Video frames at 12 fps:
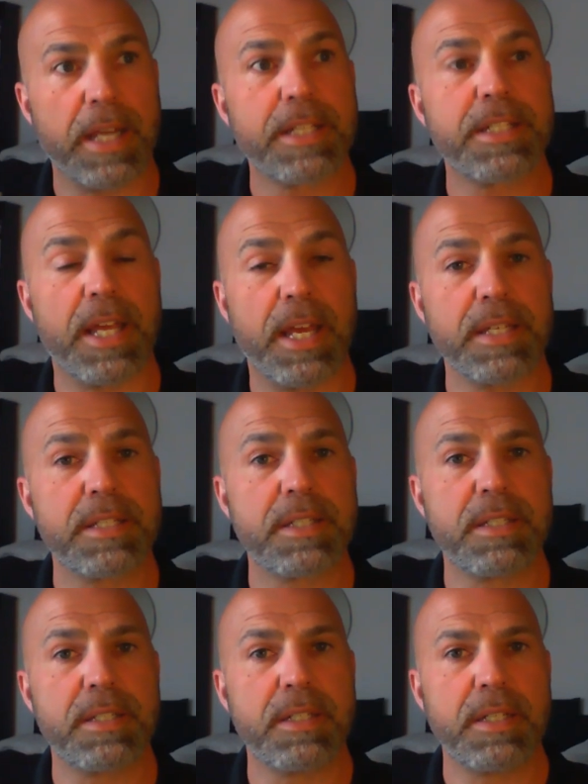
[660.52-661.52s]

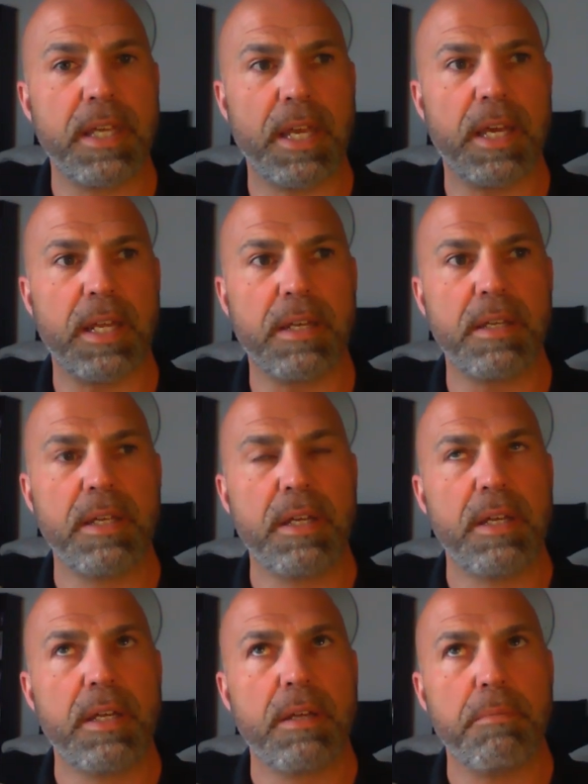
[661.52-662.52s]
excess can
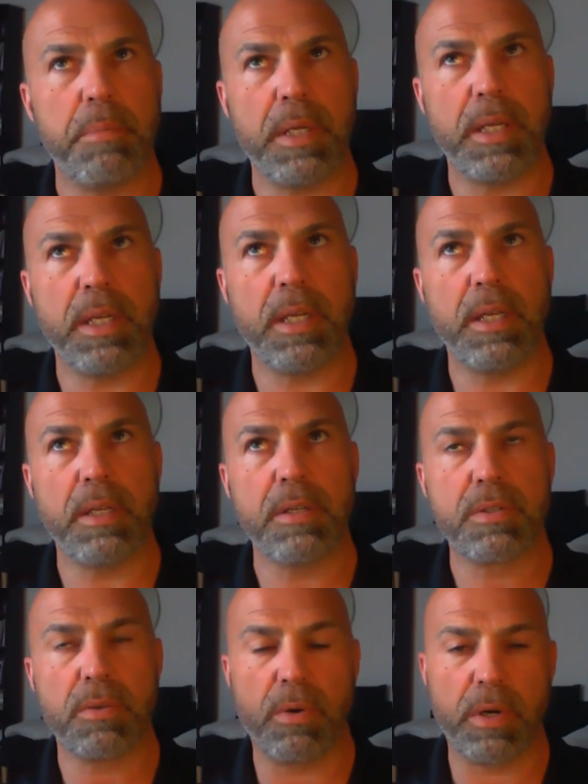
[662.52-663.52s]
be
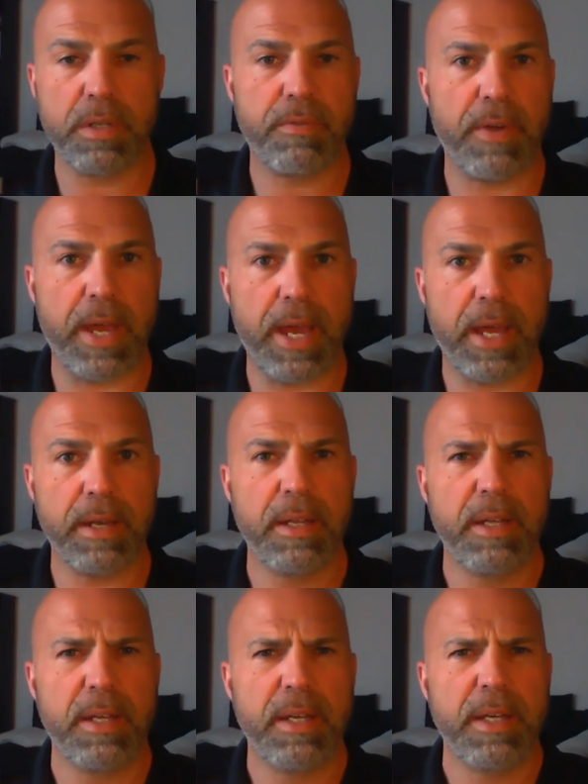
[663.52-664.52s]
stored as fat.
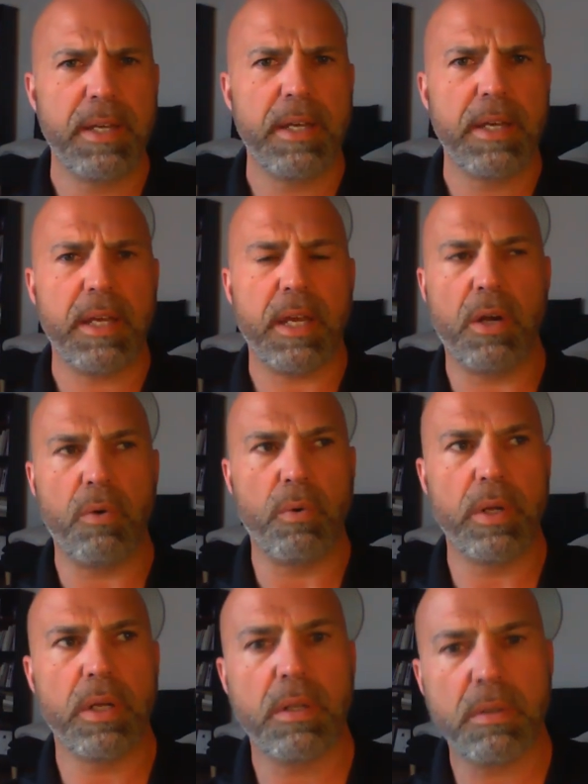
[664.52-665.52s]
And a
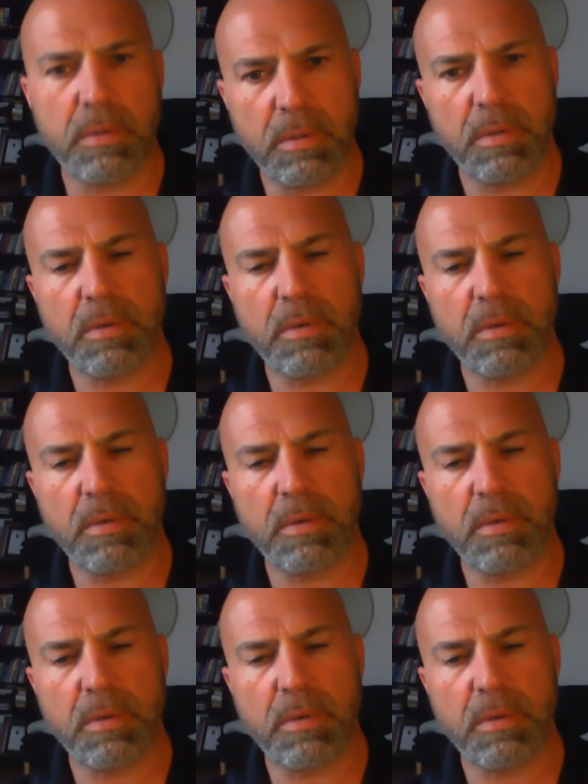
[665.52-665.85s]
real